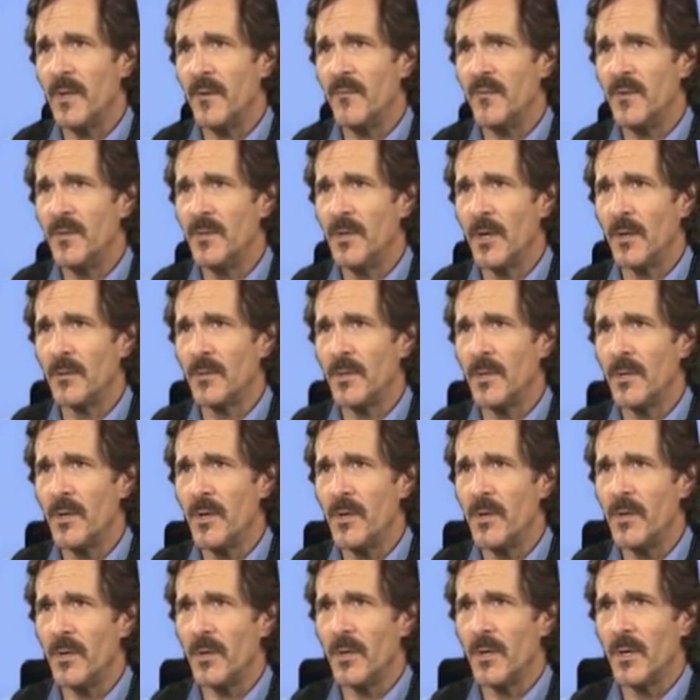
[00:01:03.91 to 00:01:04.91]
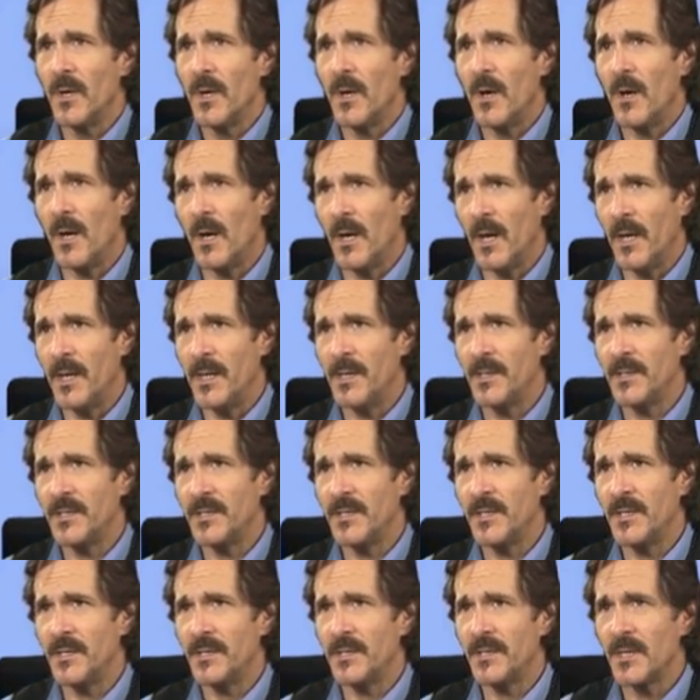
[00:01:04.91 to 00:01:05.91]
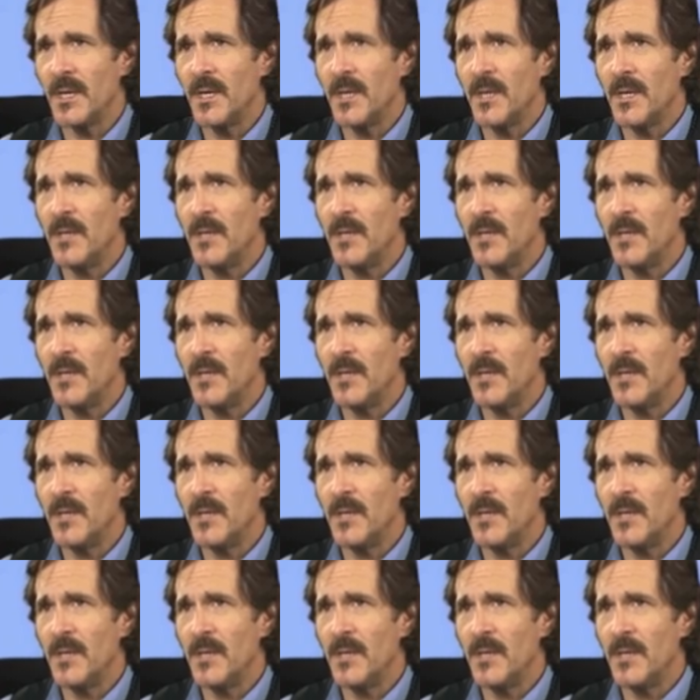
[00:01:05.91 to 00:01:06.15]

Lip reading: If you don't know who your audience is,